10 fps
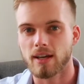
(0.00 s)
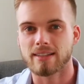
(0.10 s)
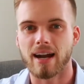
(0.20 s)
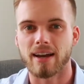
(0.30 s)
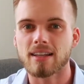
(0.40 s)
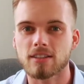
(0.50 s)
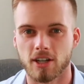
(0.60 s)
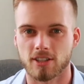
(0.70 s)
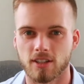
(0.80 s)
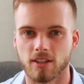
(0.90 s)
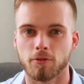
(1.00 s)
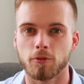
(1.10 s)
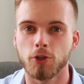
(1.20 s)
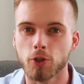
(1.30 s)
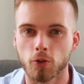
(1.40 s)
They are interested
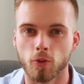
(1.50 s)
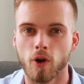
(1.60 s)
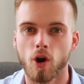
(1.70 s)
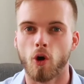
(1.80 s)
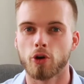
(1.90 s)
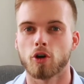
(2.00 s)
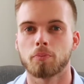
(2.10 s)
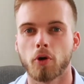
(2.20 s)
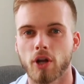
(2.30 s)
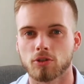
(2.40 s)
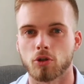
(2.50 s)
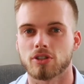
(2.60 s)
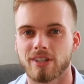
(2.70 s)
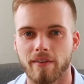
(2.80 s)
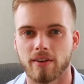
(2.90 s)
if you or your product or
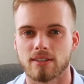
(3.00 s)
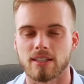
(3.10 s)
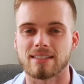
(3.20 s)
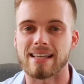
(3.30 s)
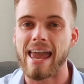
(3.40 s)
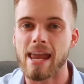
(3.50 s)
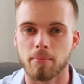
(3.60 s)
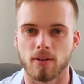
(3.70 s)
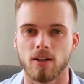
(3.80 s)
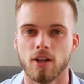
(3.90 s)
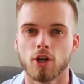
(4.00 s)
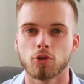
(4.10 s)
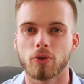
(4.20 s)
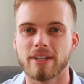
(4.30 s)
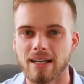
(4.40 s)
service is able
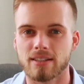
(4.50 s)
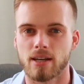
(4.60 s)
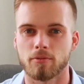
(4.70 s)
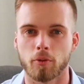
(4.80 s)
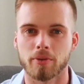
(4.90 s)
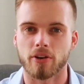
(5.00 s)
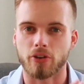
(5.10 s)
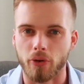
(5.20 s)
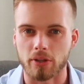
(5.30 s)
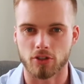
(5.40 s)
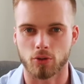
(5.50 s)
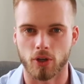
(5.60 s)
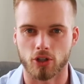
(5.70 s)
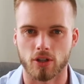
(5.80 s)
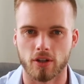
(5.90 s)
to get them from their current
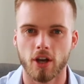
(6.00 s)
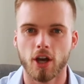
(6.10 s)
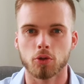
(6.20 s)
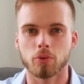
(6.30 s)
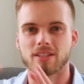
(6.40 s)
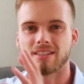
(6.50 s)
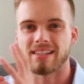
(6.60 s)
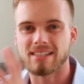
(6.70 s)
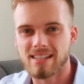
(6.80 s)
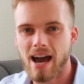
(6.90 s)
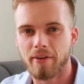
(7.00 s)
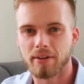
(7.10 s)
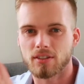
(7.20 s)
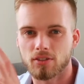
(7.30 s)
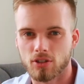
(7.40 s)
situation to that
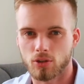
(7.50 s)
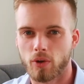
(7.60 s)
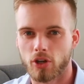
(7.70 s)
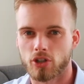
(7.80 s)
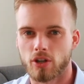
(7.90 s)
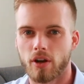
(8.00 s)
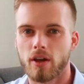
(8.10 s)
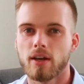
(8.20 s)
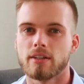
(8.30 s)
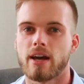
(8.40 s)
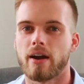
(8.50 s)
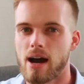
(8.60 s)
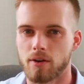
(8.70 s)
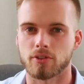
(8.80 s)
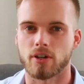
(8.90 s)
desired situation they are
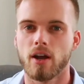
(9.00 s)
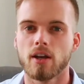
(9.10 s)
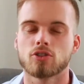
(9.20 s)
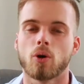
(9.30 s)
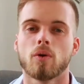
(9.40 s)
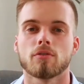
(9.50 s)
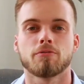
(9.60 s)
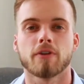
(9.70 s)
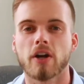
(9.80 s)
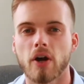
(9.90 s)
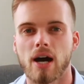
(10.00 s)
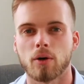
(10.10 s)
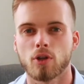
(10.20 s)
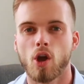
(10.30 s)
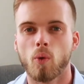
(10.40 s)
after. So figure
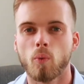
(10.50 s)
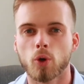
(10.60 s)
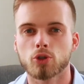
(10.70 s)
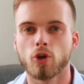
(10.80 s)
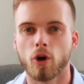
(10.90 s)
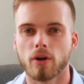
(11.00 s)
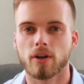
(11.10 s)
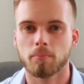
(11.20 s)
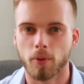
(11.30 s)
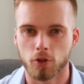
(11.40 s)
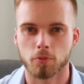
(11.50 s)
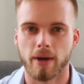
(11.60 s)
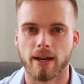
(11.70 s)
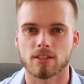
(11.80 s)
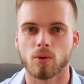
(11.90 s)
out what your
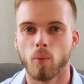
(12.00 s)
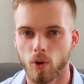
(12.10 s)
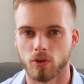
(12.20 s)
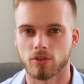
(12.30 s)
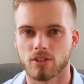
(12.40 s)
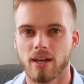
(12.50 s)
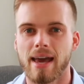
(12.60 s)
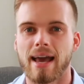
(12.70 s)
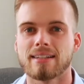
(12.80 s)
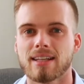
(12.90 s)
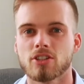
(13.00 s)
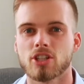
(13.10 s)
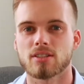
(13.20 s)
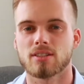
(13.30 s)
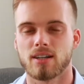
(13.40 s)
prospects want, and then
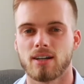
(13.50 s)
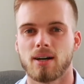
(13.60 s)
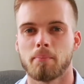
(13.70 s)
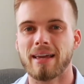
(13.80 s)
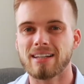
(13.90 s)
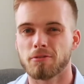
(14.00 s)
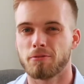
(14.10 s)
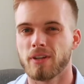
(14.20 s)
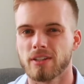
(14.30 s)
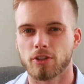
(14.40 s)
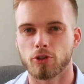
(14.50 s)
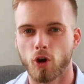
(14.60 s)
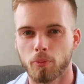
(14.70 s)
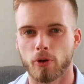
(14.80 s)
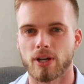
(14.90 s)
just make them feel that
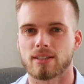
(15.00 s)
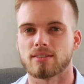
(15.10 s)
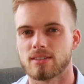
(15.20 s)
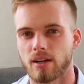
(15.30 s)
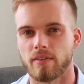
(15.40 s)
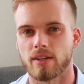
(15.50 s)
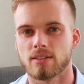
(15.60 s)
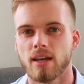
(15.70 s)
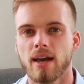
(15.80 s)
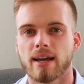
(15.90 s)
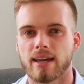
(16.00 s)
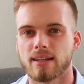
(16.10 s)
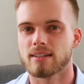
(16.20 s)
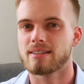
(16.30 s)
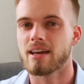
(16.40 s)
your product and service
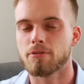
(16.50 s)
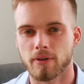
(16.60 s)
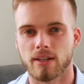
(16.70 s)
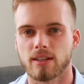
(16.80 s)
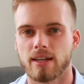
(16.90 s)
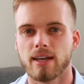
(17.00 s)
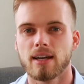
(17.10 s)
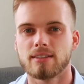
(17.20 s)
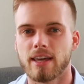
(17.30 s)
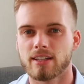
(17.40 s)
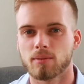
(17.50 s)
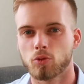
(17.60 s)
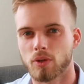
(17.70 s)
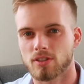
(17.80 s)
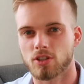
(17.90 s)
can definitely take them
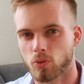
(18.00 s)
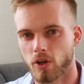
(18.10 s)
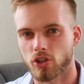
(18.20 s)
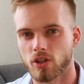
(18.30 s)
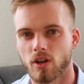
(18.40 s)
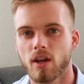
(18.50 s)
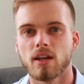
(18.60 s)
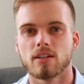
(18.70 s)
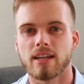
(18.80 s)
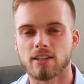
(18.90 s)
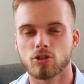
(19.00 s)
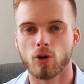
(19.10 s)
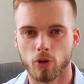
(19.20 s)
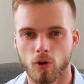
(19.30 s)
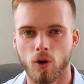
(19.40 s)
to that situation. That's
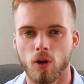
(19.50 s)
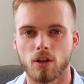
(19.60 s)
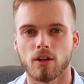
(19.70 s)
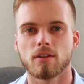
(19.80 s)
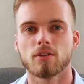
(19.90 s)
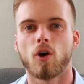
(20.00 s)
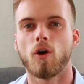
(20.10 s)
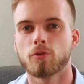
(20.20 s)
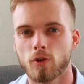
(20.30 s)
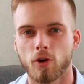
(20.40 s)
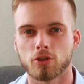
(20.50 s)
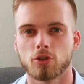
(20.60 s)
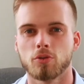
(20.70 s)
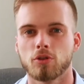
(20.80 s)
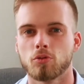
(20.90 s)
your goal. Of
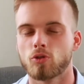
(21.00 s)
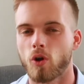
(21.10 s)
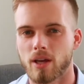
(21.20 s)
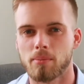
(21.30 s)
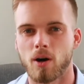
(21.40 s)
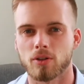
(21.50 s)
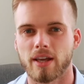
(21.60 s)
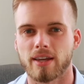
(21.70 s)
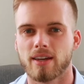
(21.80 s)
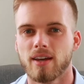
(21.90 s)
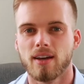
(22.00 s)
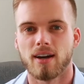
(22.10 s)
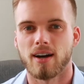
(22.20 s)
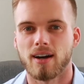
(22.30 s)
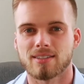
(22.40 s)
course, you need to talk about like
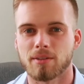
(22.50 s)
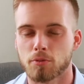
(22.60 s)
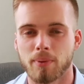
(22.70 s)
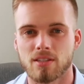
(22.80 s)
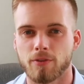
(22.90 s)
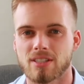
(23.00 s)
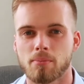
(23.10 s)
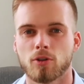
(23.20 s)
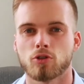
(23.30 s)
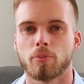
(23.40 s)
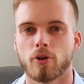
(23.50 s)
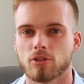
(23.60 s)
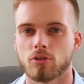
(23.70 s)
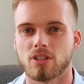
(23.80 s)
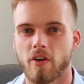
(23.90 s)
some specifics about your
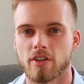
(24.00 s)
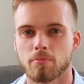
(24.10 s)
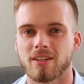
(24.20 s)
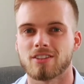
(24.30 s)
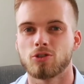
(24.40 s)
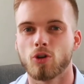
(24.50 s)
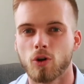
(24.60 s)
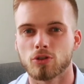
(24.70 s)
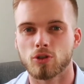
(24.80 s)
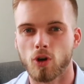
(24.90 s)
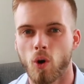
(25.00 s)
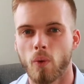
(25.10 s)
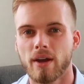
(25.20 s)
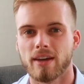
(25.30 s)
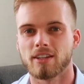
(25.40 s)
product or service, but don't
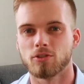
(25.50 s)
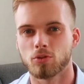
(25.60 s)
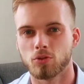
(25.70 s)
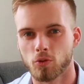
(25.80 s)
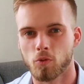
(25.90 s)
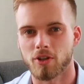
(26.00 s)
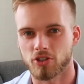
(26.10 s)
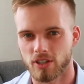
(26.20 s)
go into too much